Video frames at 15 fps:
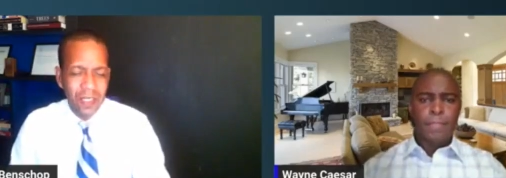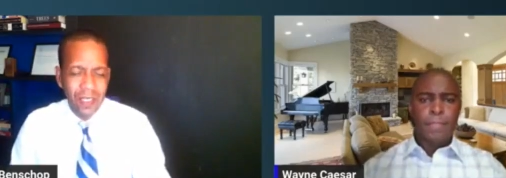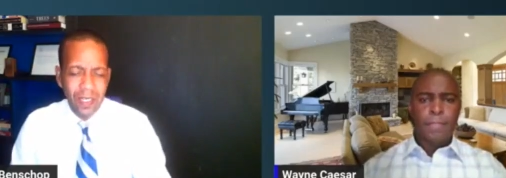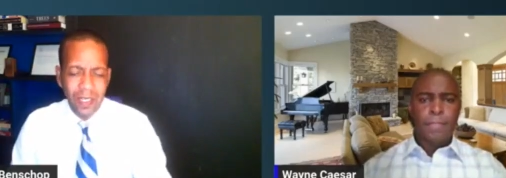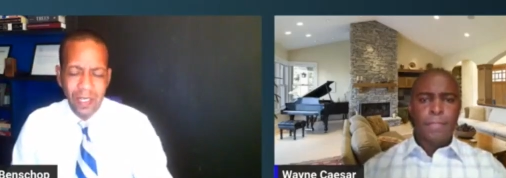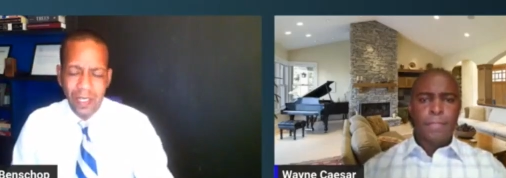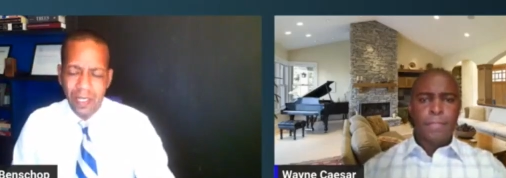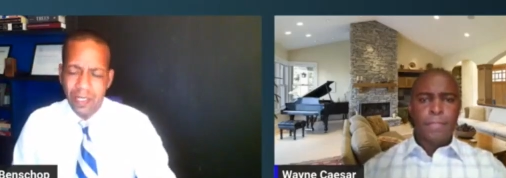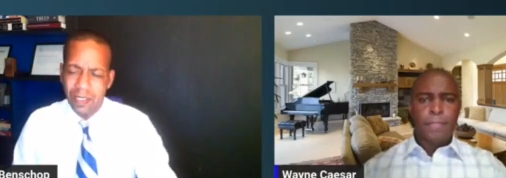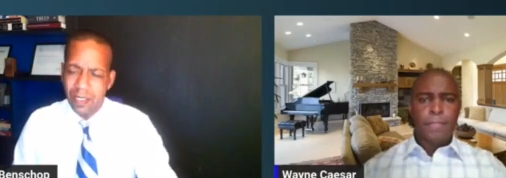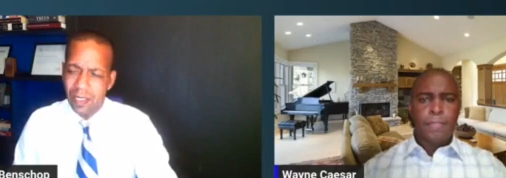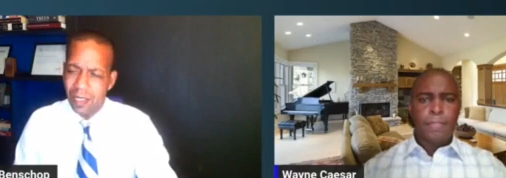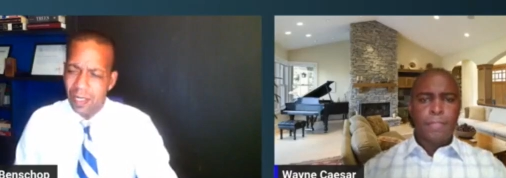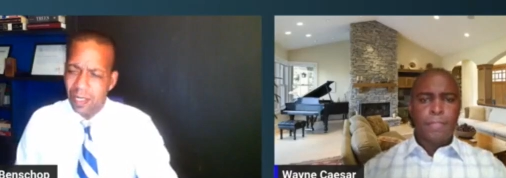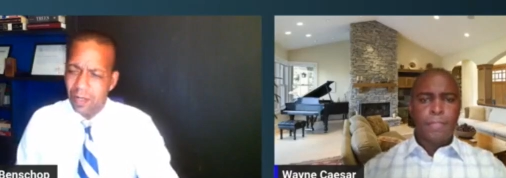Speaker 1: And
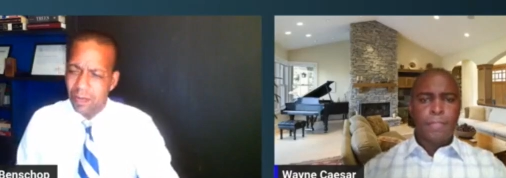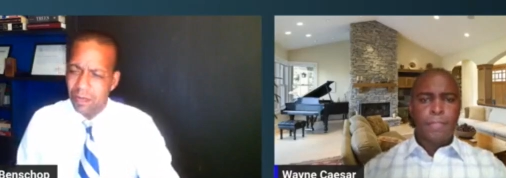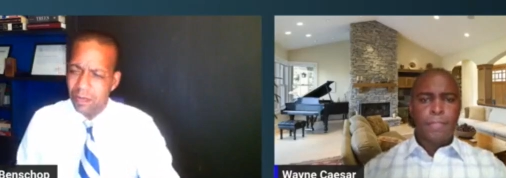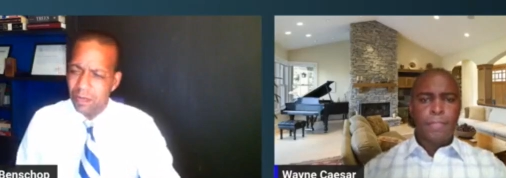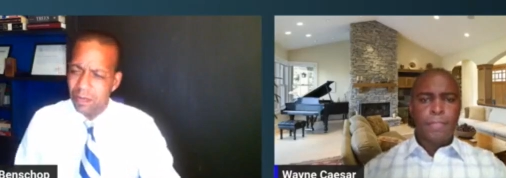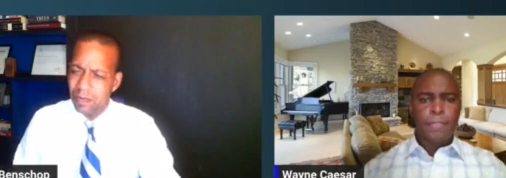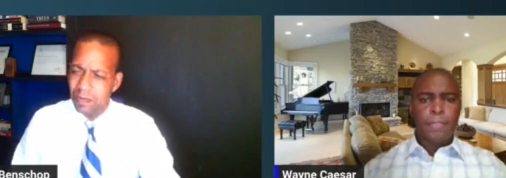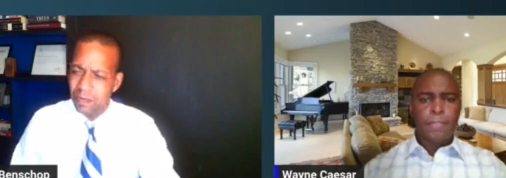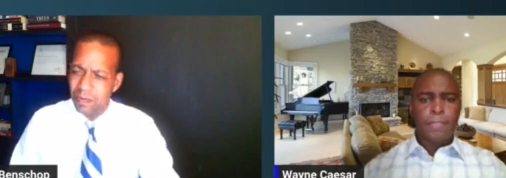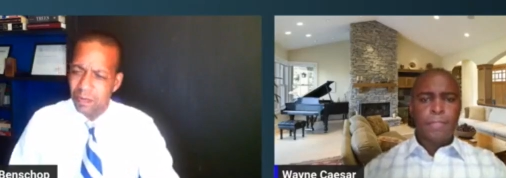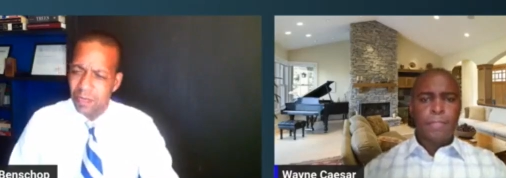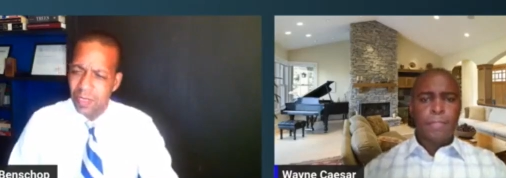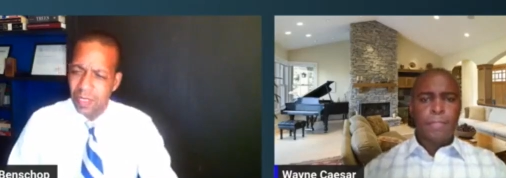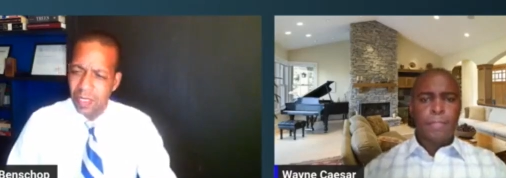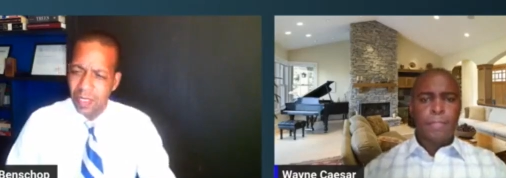um,
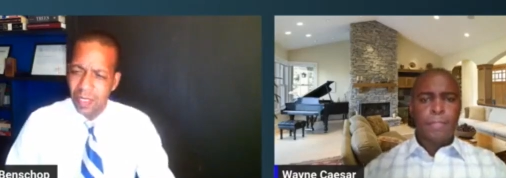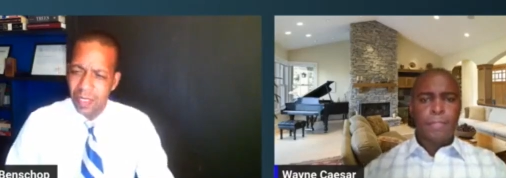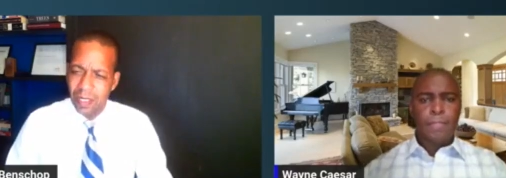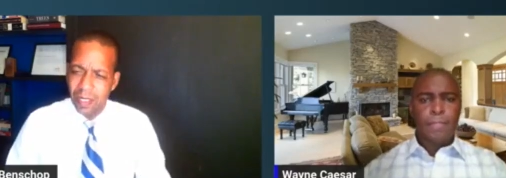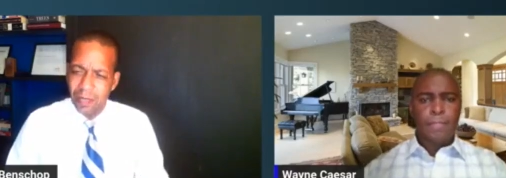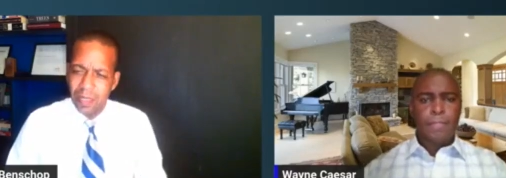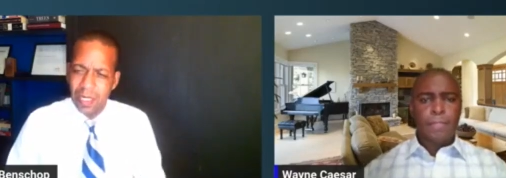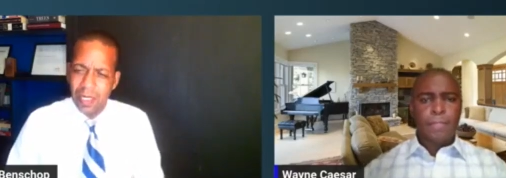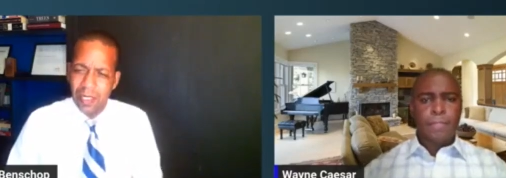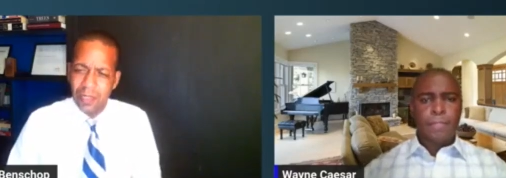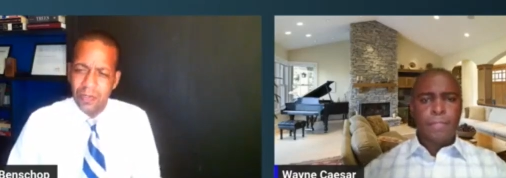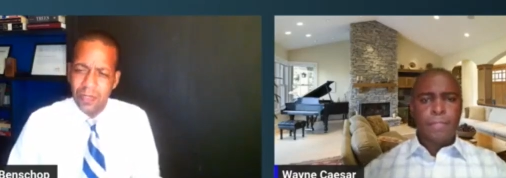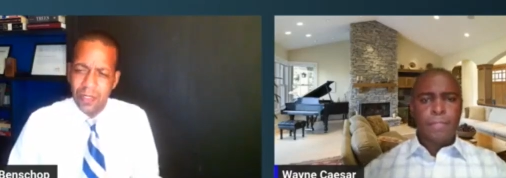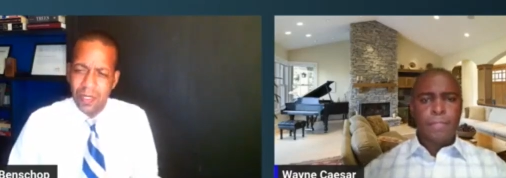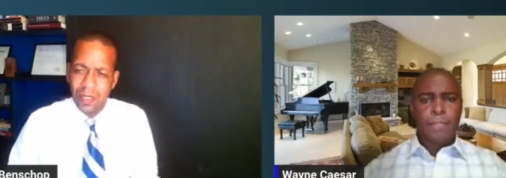uh, let me
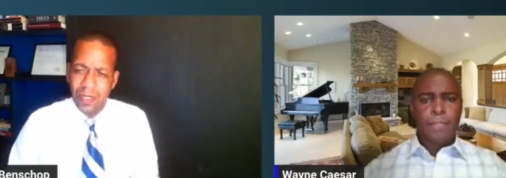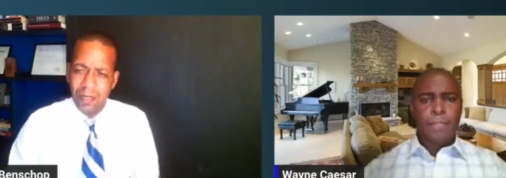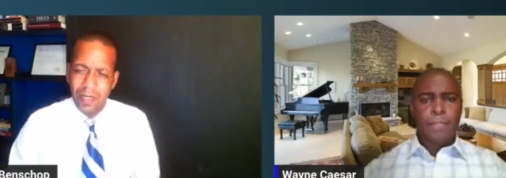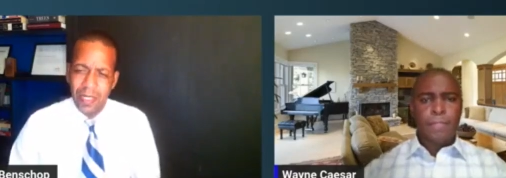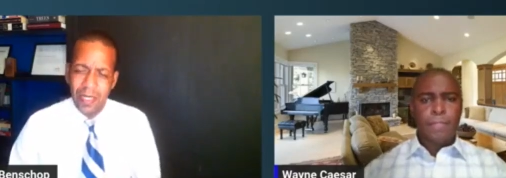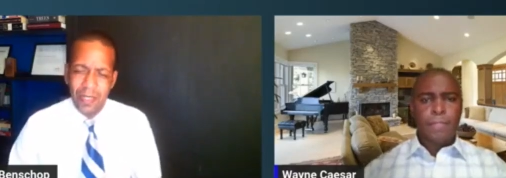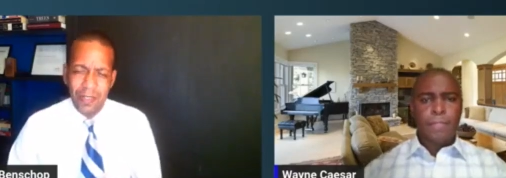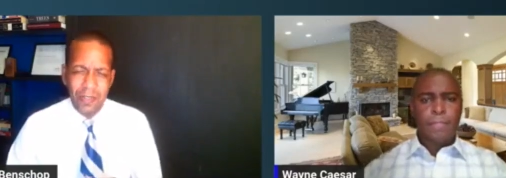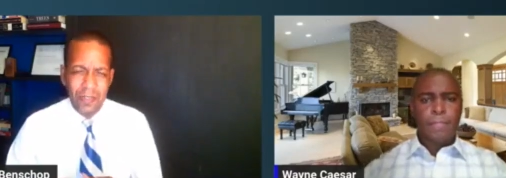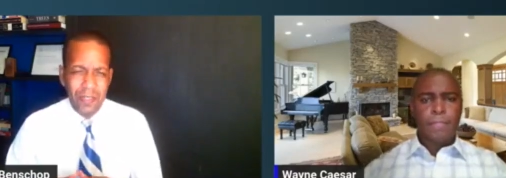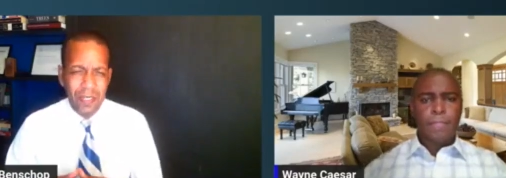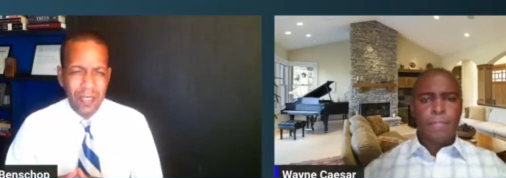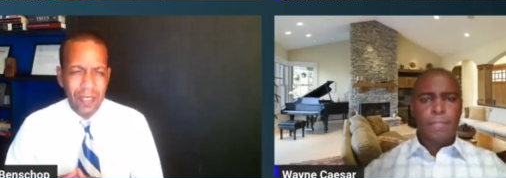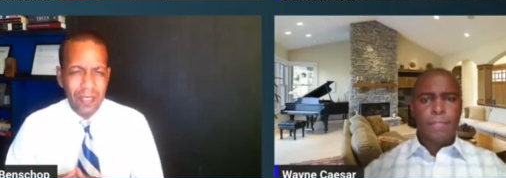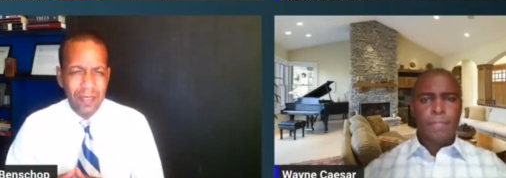ask, let me ask
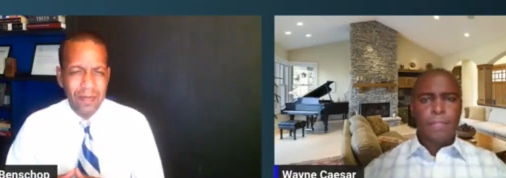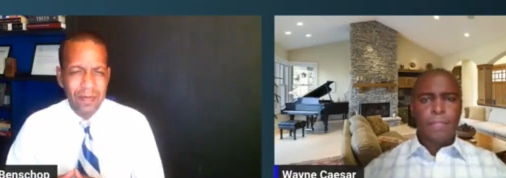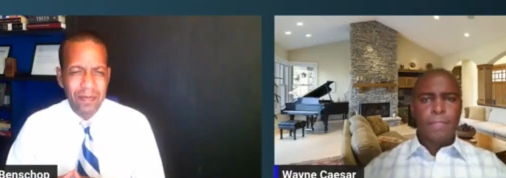uh,